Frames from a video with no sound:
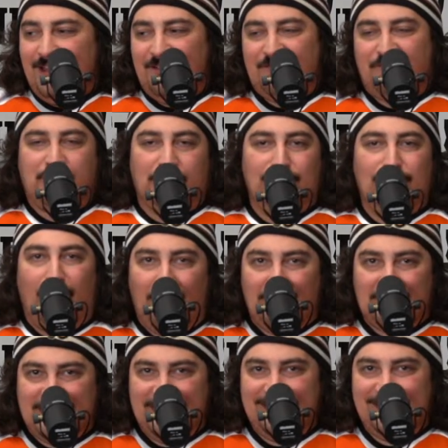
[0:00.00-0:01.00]

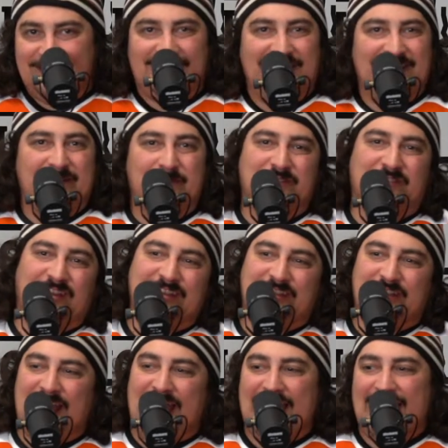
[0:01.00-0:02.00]
Malkin, and it was like
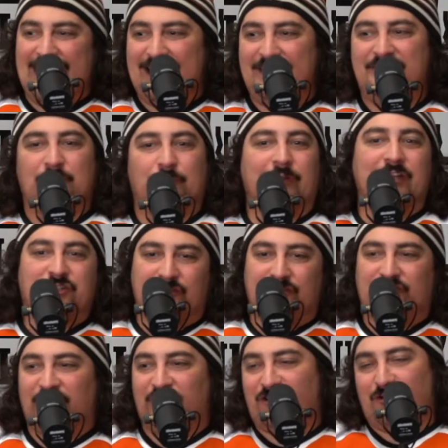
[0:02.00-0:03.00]
you had the
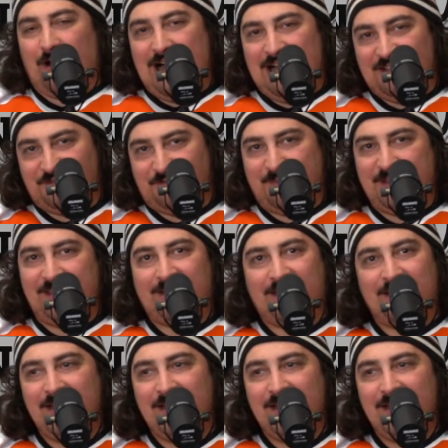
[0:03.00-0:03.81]
Richards and Crosby